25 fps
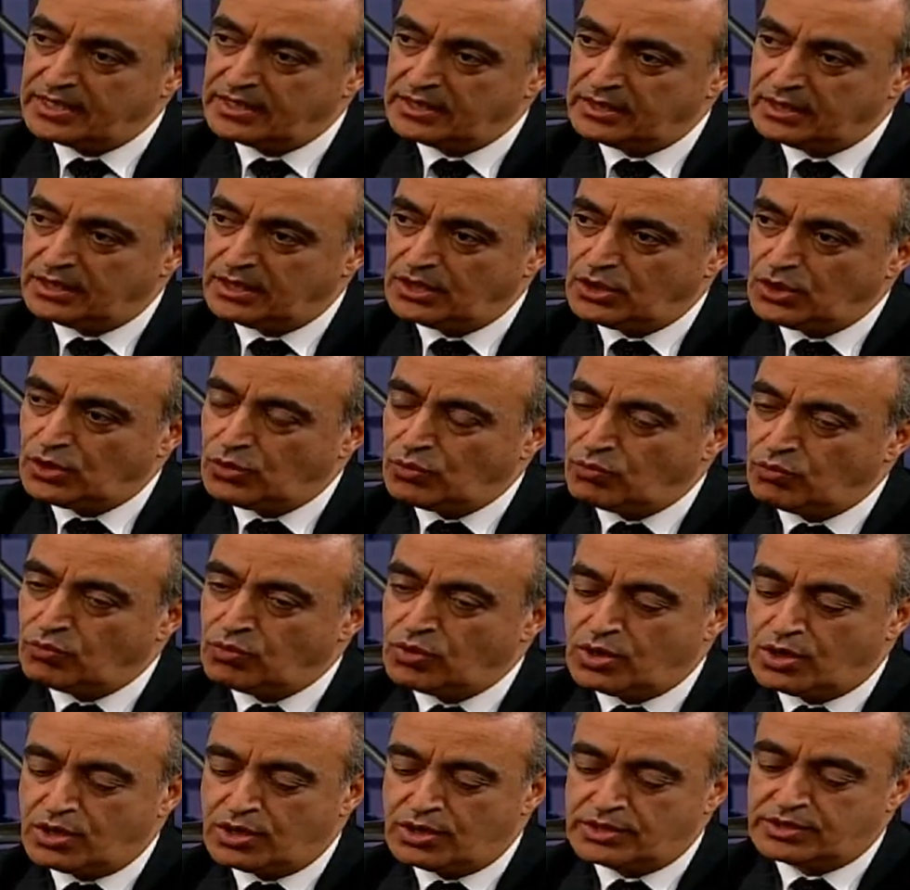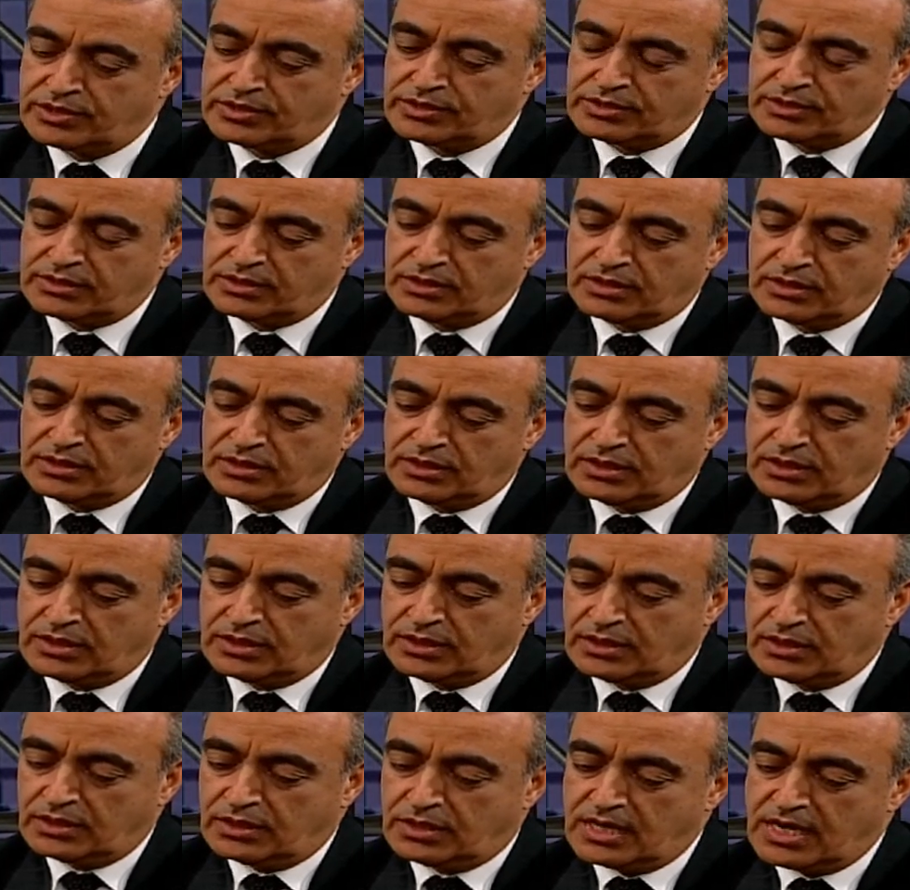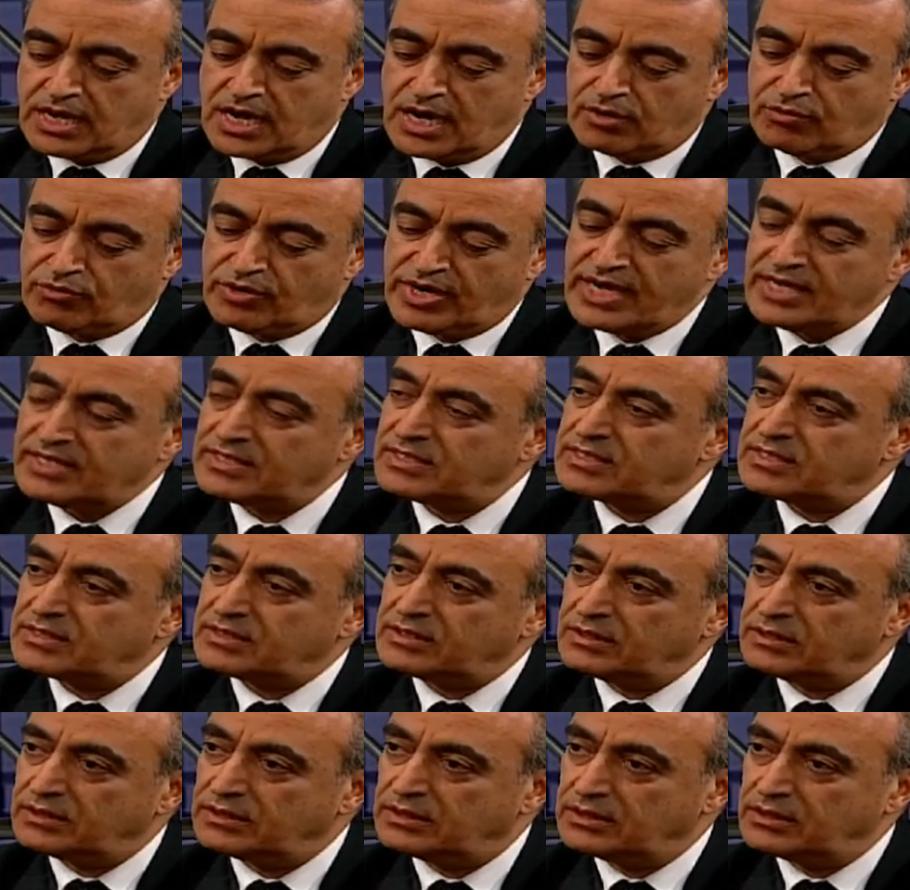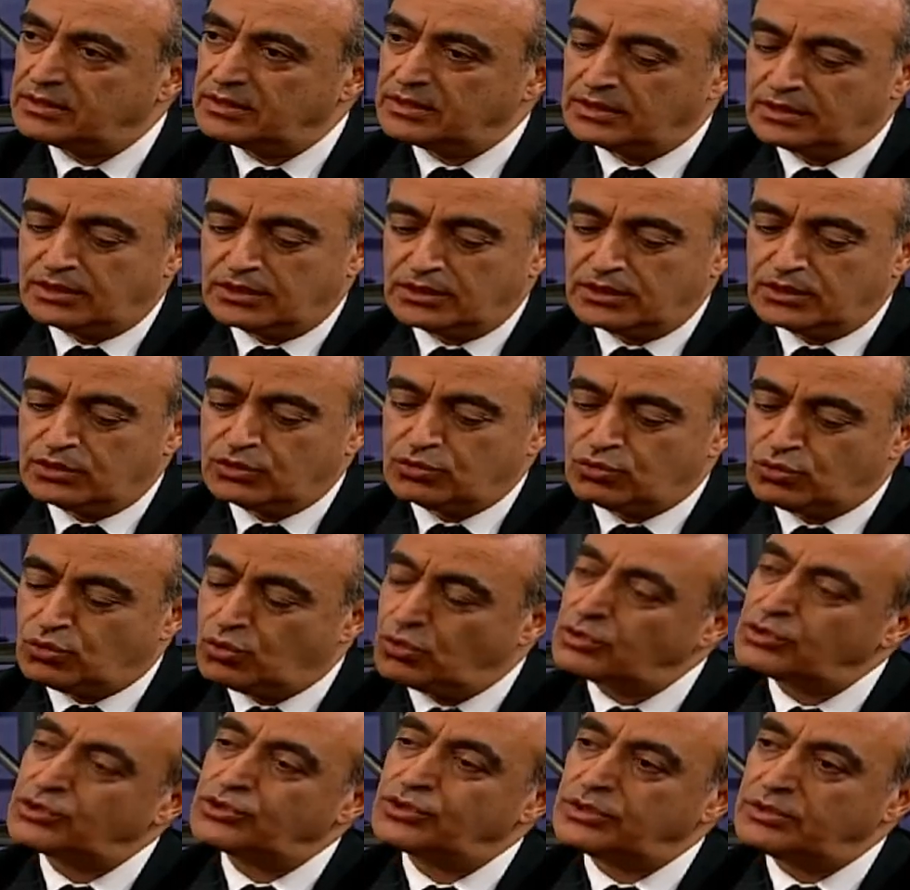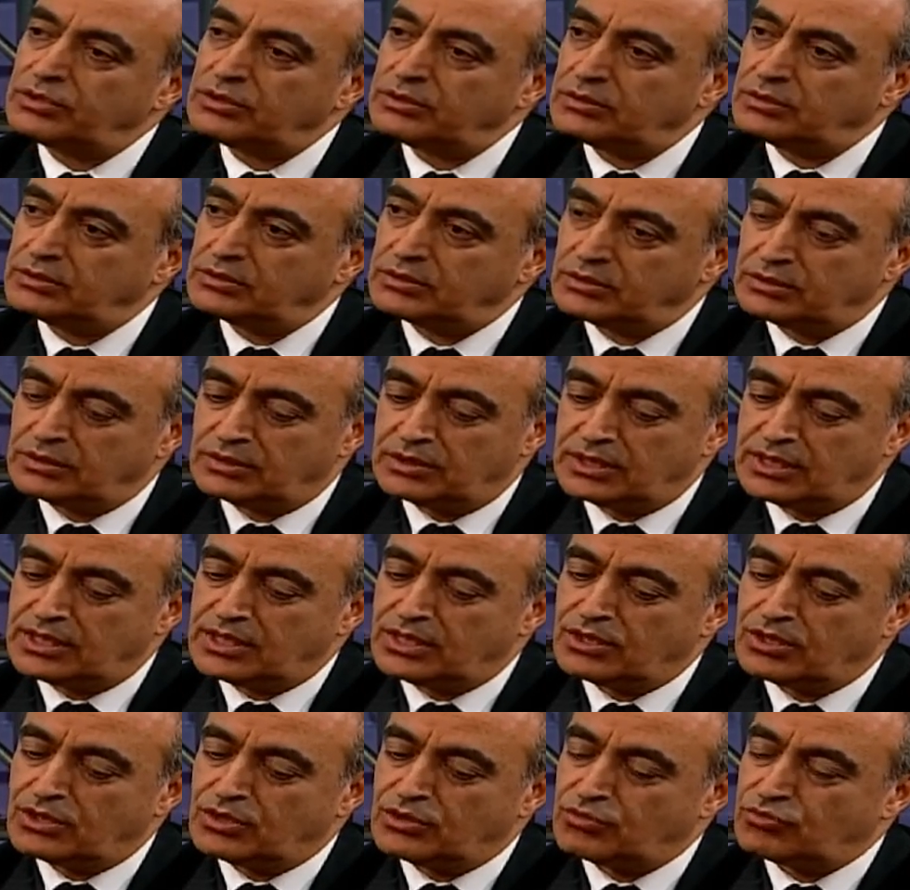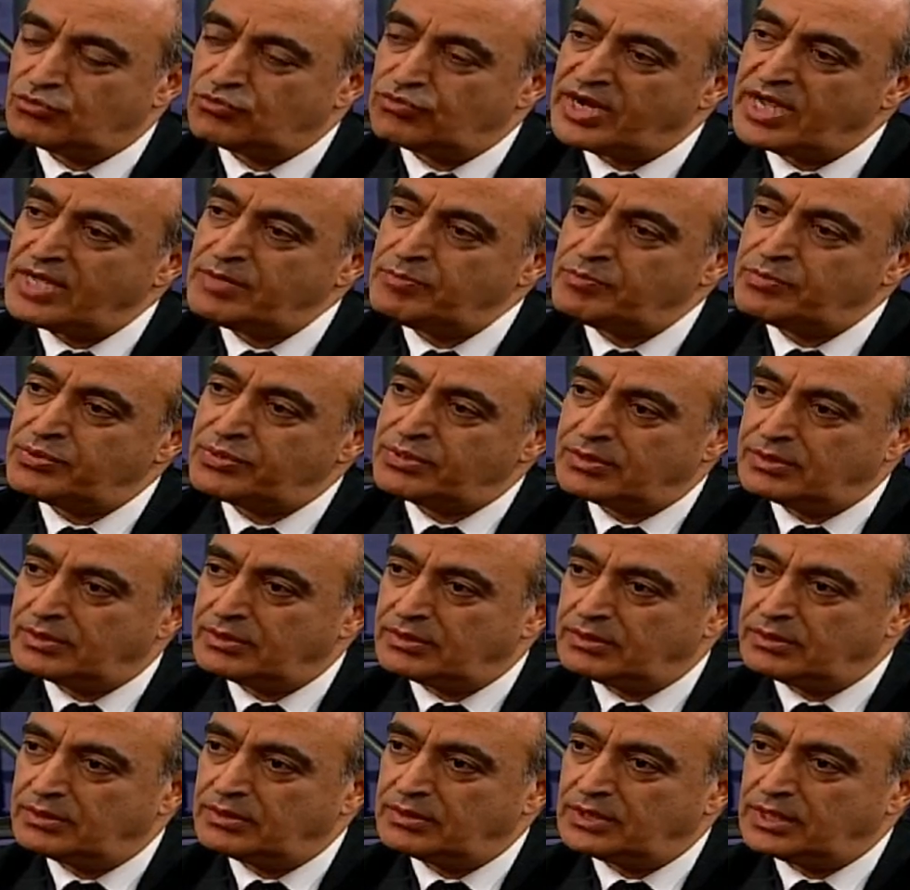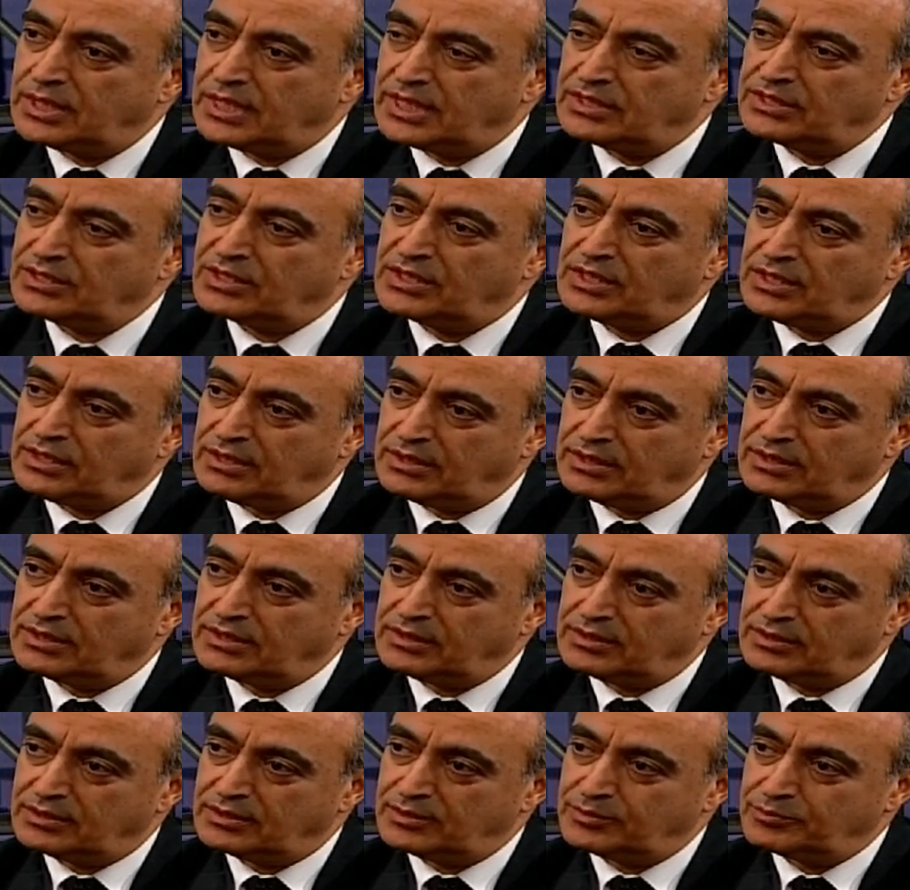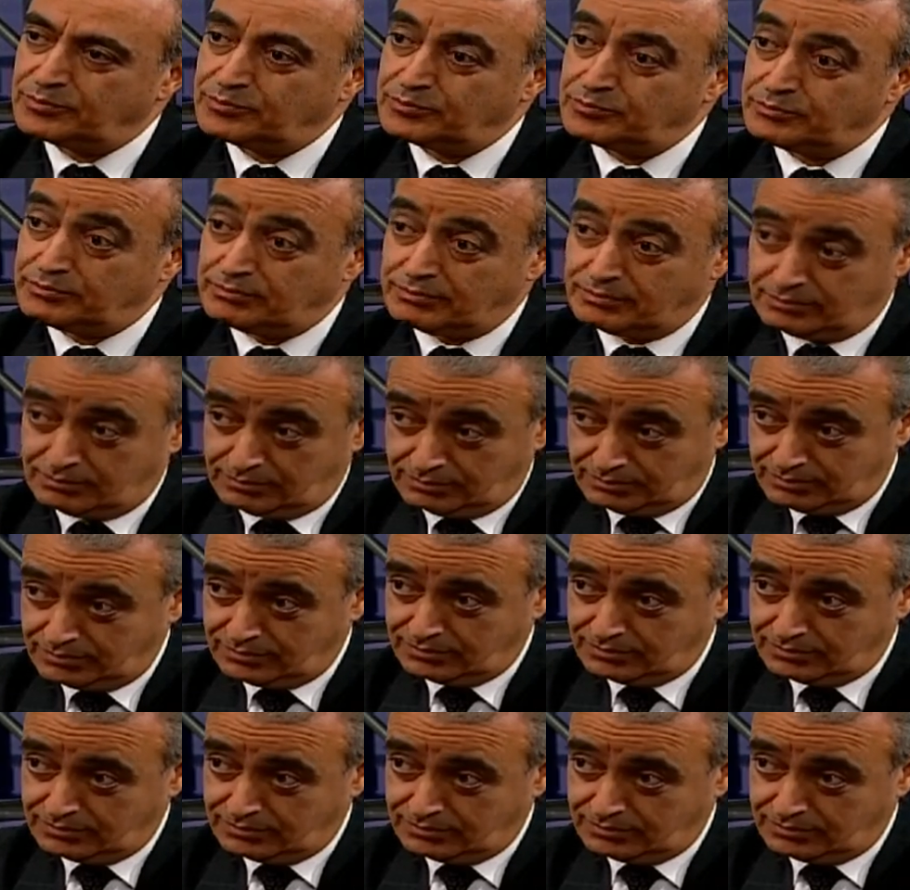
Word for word: and the pay was arrest, torture, rape, and